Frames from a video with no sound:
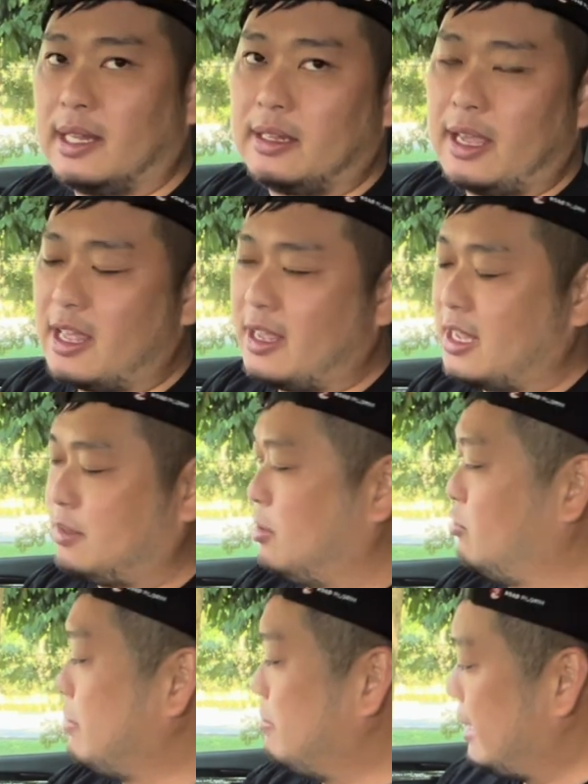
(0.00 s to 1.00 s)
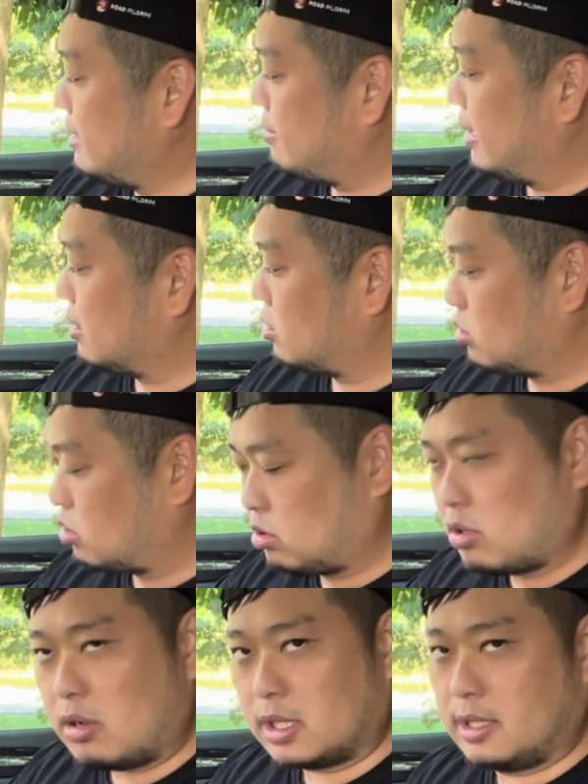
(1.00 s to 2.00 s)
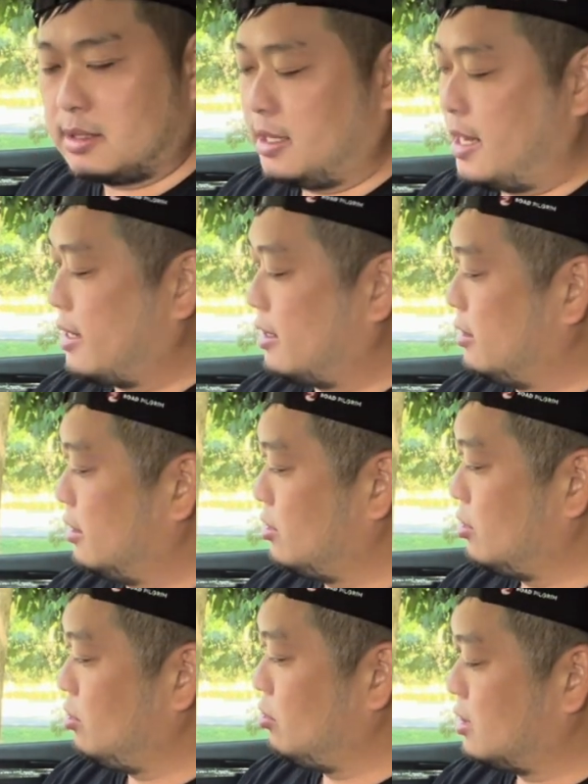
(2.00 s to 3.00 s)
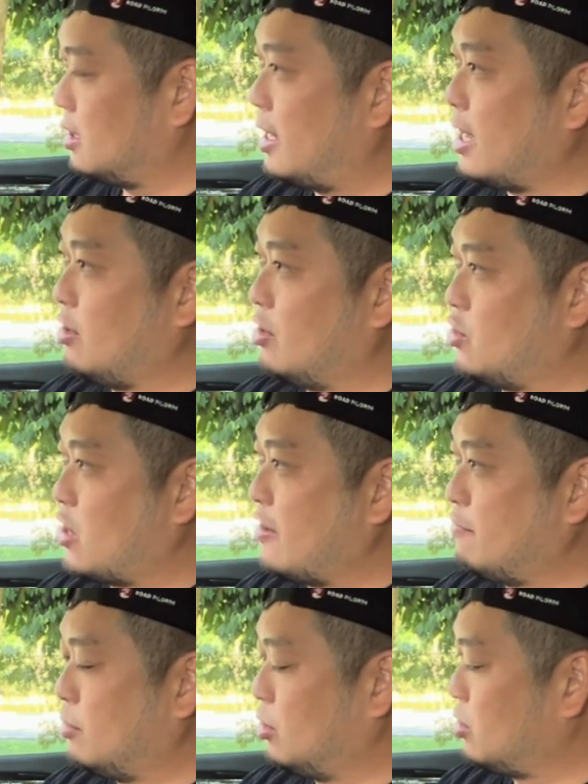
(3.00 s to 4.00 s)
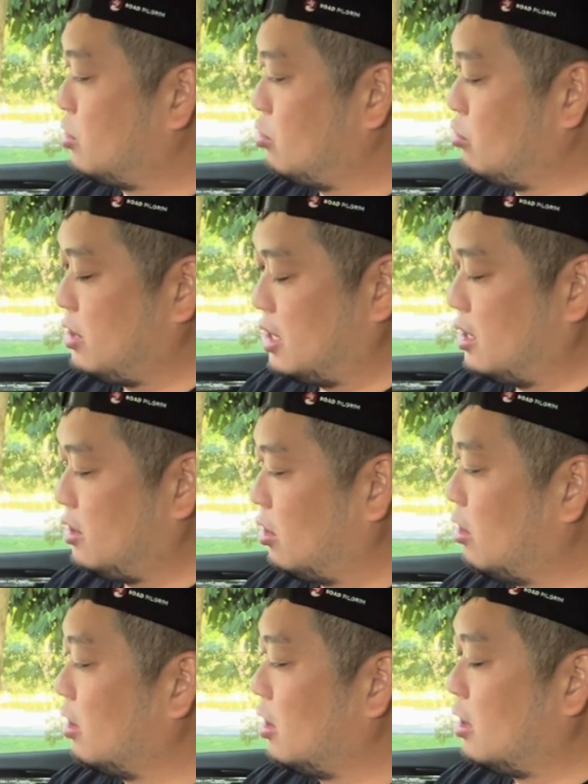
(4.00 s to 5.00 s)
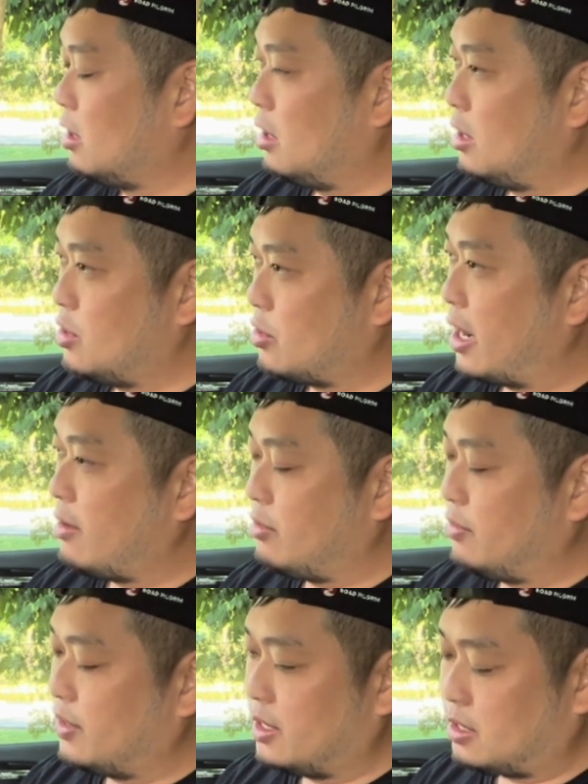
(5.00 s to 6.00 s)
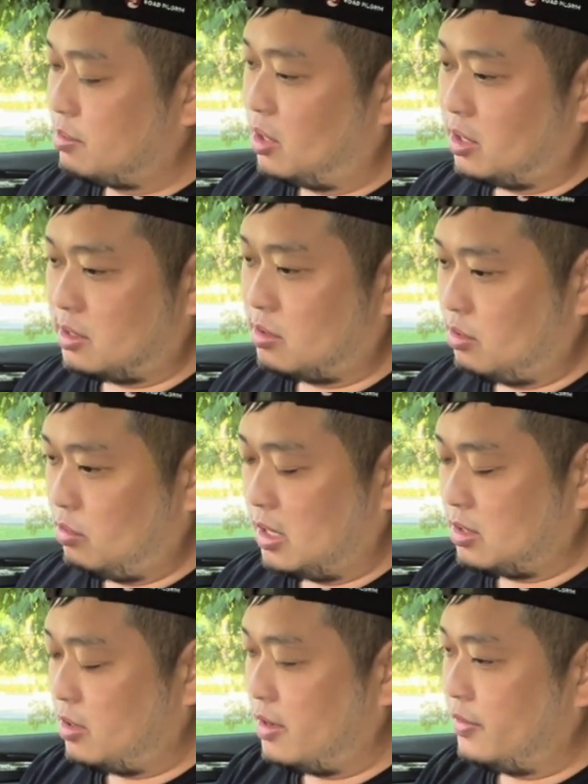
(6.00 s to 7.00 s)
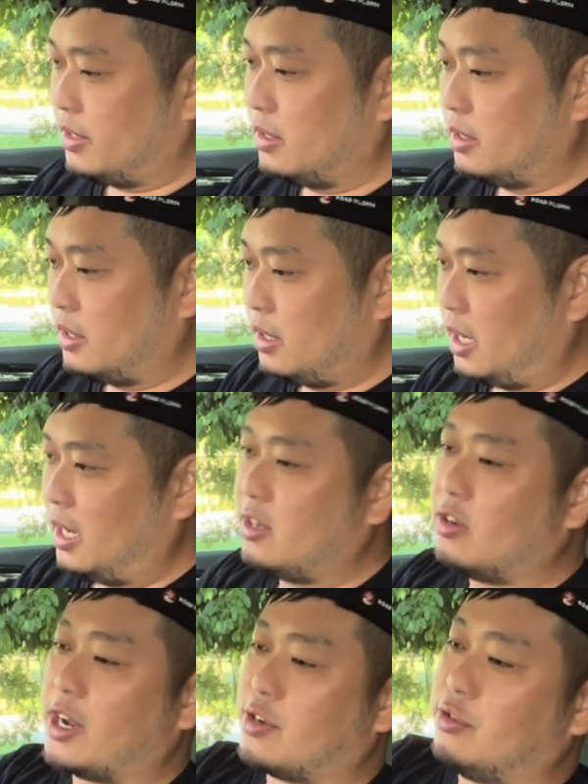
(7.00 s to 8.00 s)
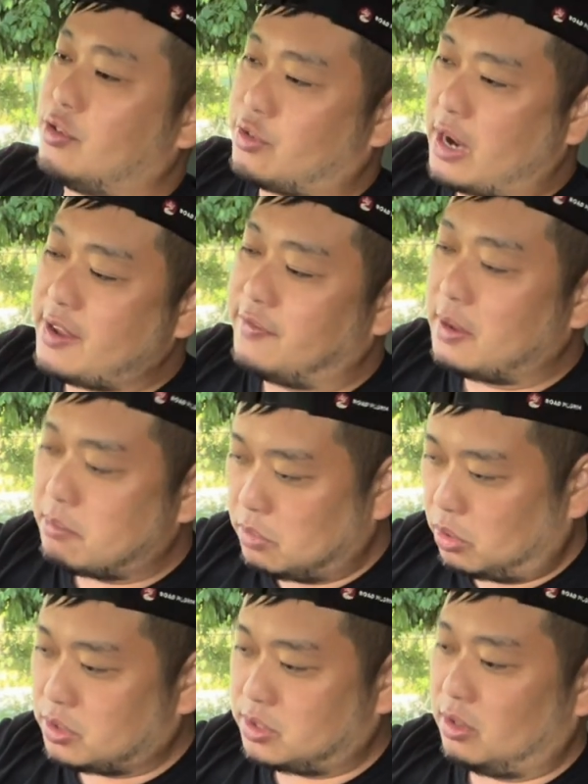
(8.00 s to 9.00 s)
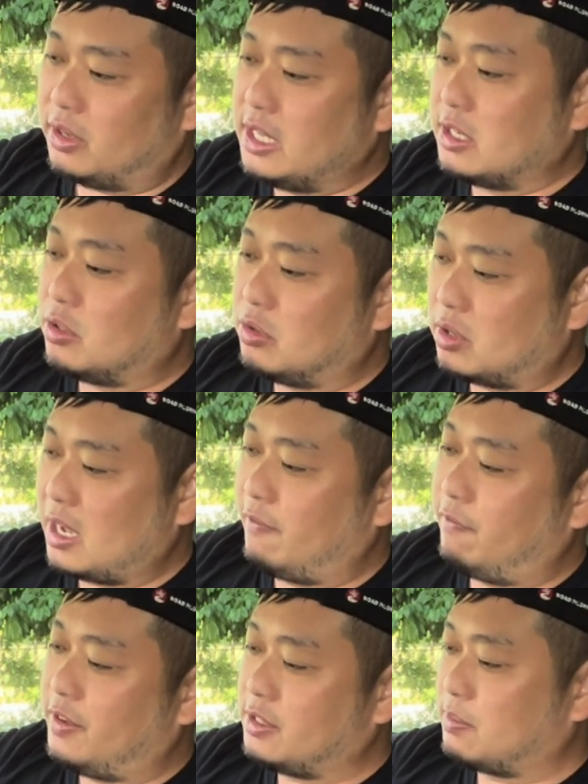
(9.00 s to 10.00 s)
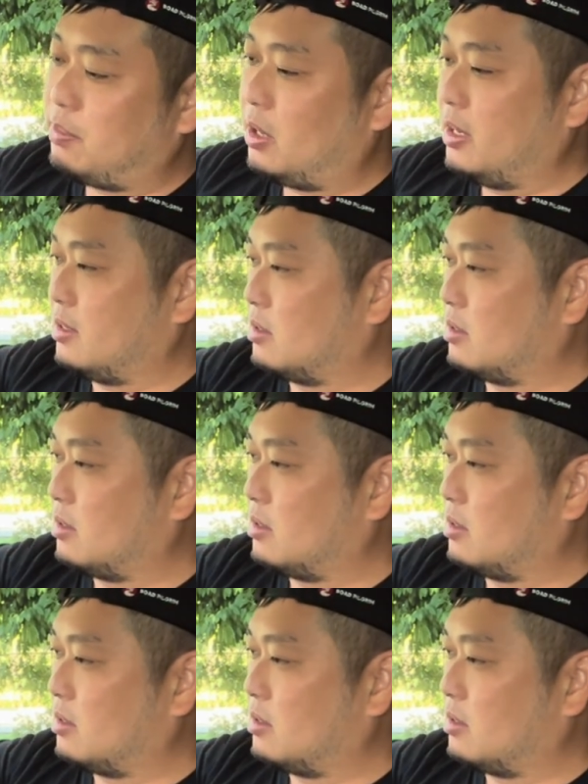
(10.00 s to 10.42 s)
has been replaced by a stock selector. So you select your drive modes through here, your drive, reverse, sports, whatsoever. And then your actual driving modes, your eco, comfort, sport, is